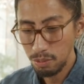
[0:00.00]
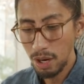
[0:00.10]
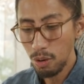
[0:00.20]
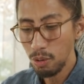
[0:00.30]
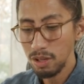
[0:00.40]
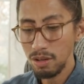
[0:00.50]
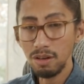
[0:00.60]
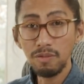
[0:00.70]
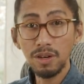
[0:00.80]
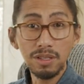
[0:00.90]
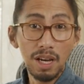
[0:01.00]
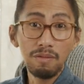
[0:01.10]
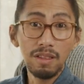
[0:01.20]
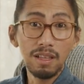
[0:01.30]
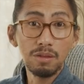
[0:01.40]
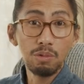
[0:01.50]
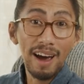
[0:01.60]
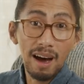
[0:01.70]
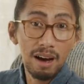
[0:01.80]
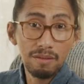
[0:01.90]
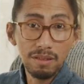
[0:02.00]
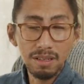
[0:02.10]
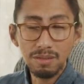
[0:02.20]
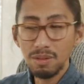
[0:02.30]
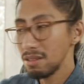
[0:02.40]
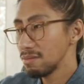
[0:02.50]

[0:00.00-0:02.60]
We owe the universe everything that we have because